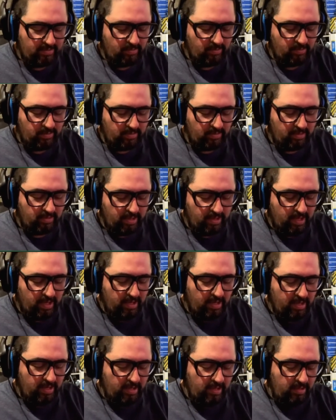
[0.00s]
or
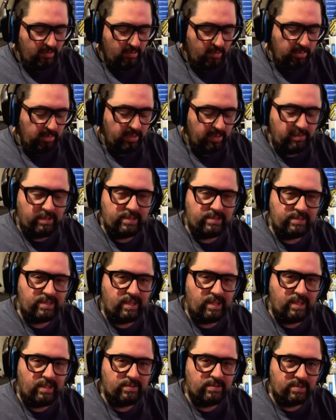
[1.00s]
blood red
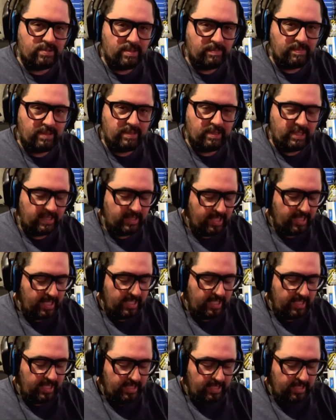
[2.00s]
skies or something like that,